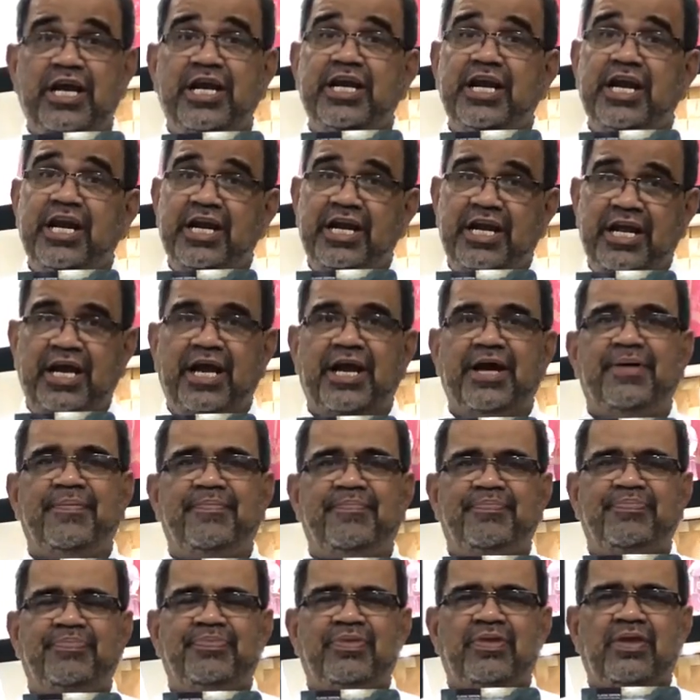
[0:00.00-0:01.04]
in India.
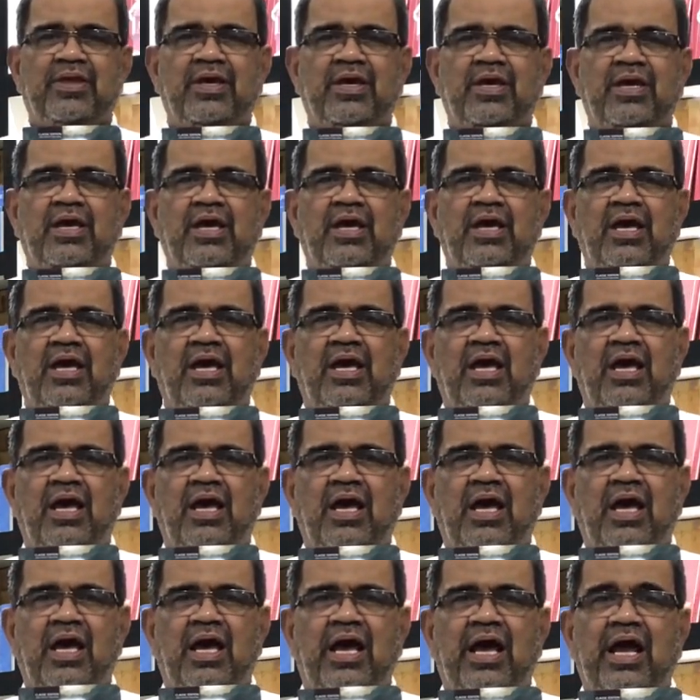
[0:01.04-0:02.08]

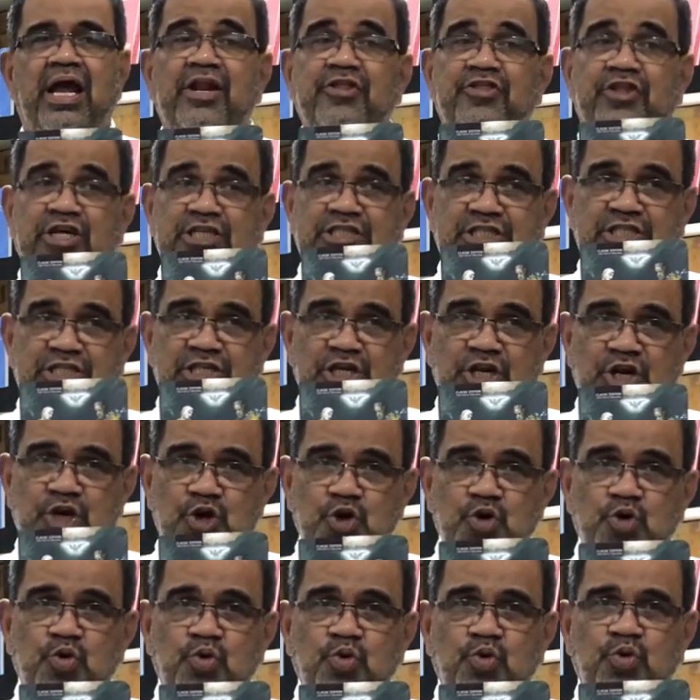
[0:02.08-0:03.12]
And this
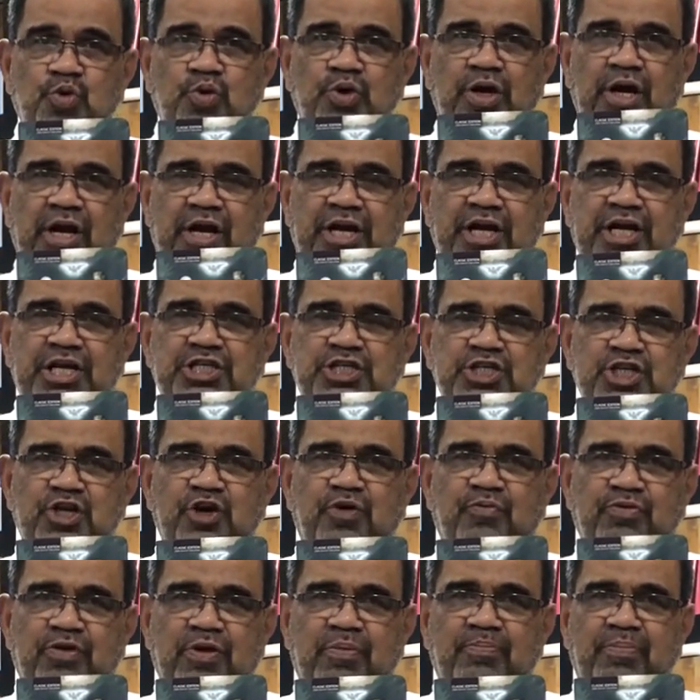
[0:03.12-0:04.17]
new edition
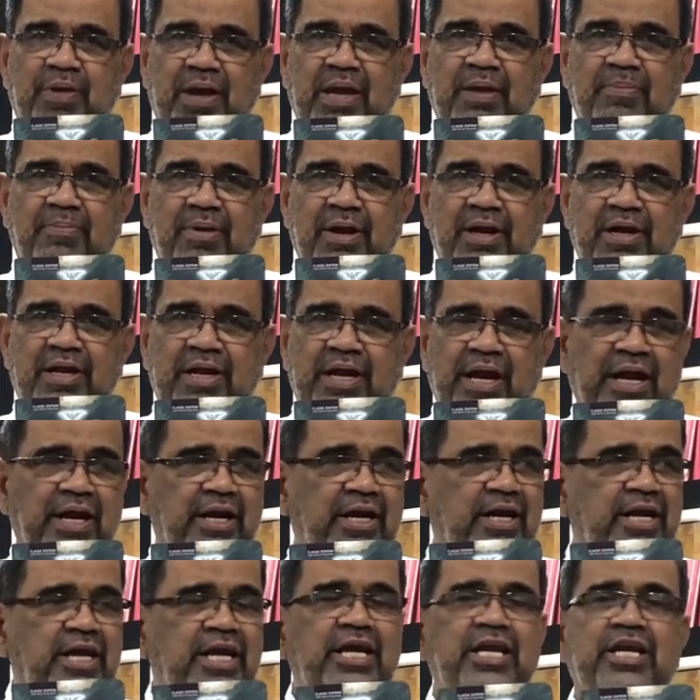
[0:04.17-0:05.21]
of the Bible
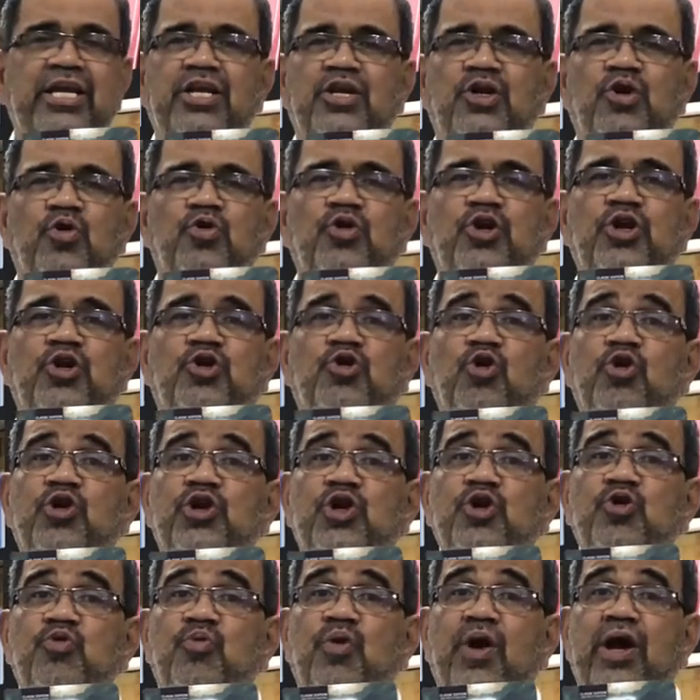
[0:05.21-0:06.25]
Diary
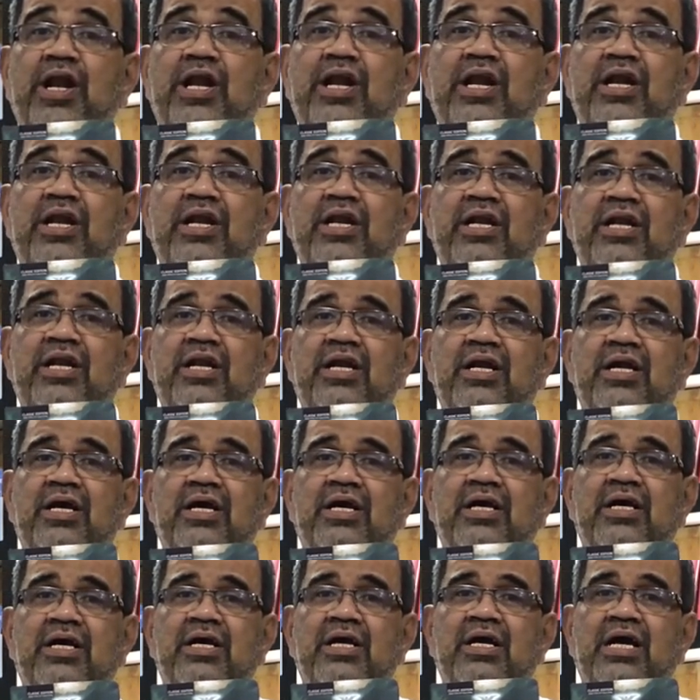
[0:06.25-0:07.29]
2021
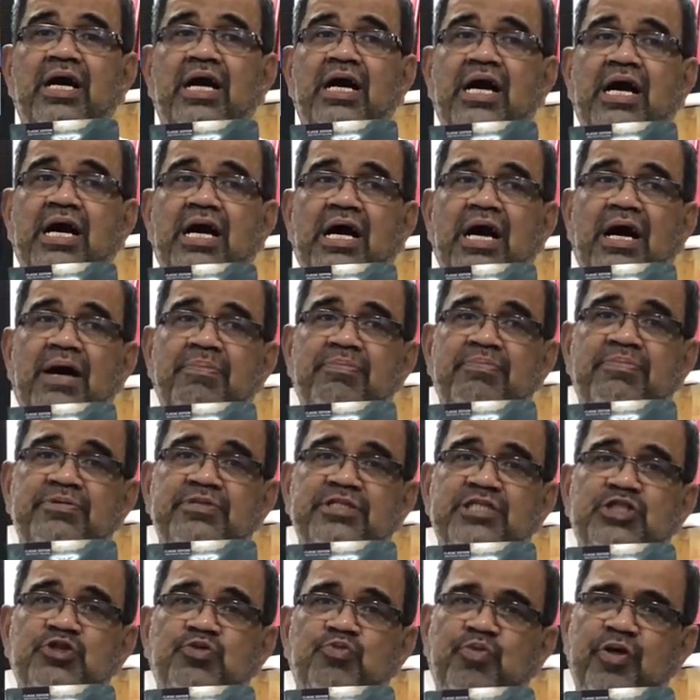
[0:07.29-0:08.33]

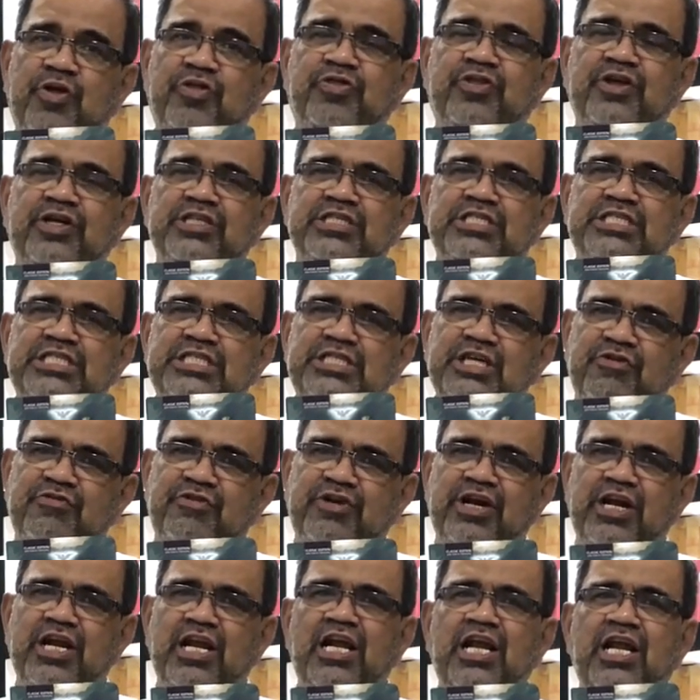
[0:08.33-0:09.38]
comes with
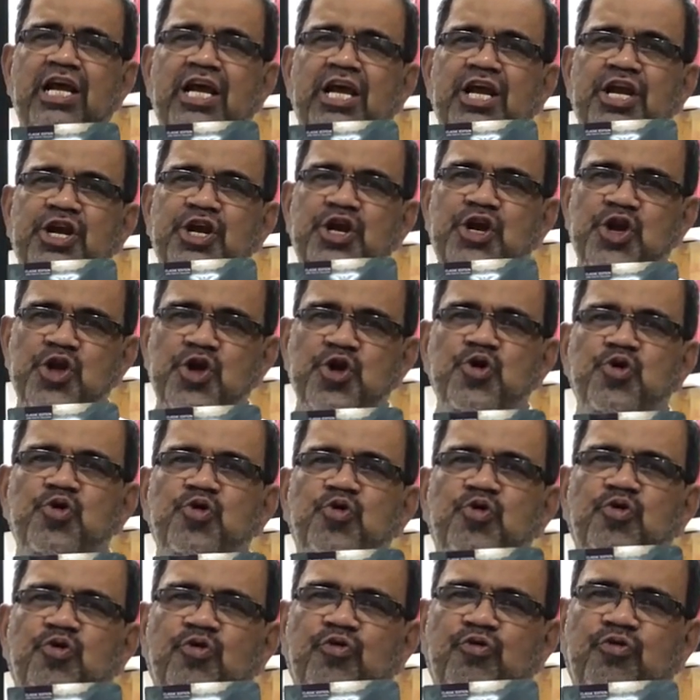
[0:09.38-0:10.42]
several
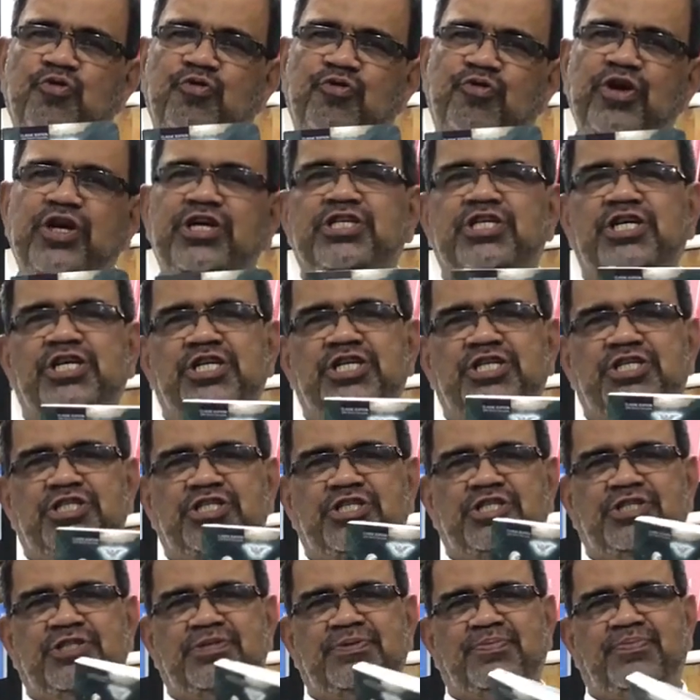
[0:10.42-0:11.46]
new
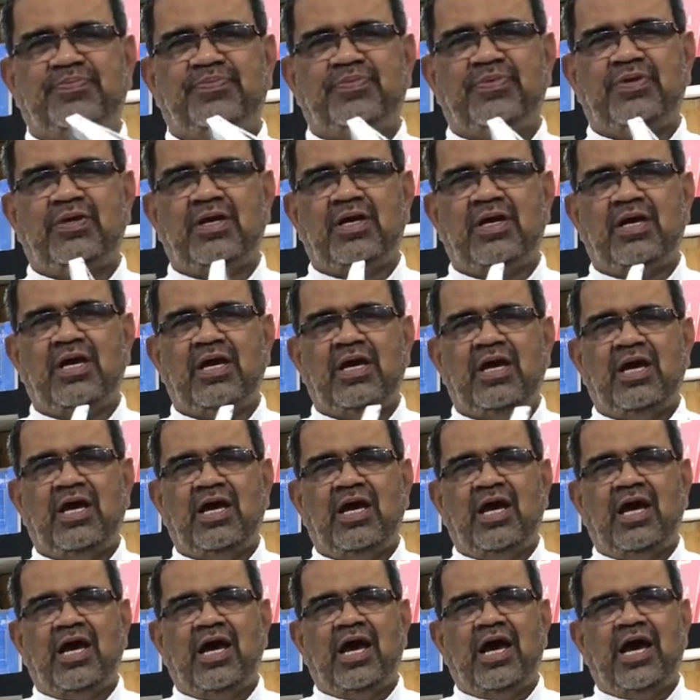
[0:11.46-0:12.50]
features.
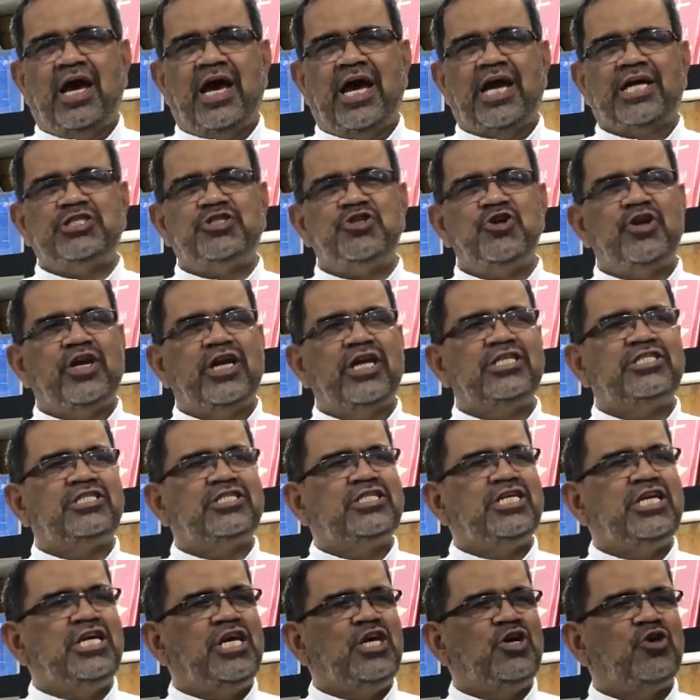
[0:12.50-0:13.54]
As you can
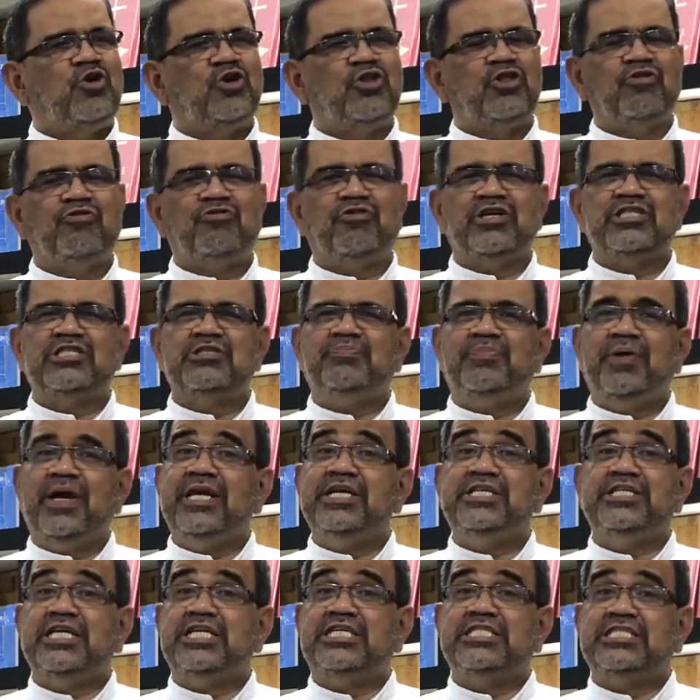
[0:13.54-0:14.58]
see on the first
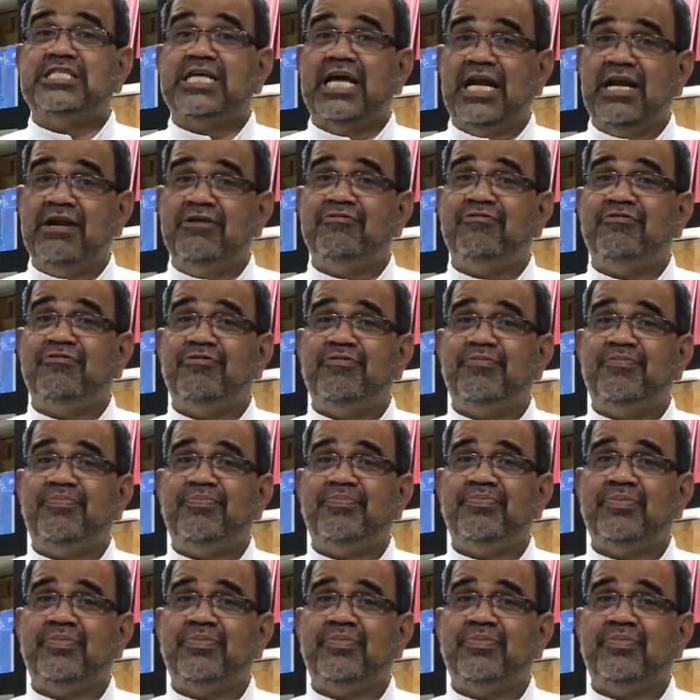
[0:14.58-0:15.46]
page itself,